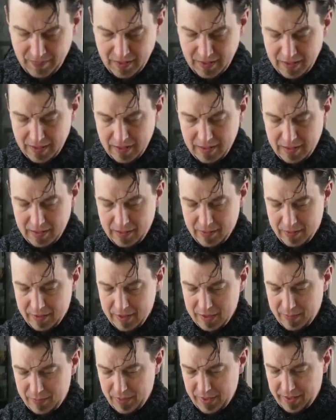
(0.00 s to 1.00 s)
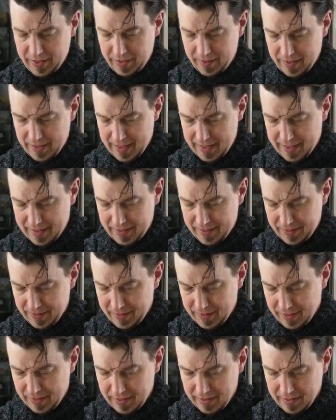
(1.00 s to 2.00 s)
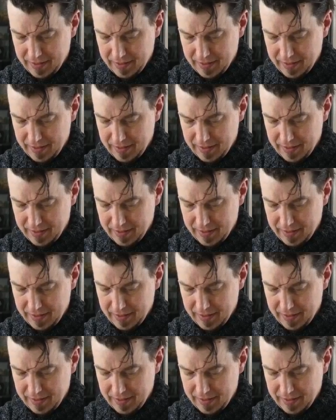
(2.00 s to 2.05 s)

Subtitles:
I'm going to spread it around.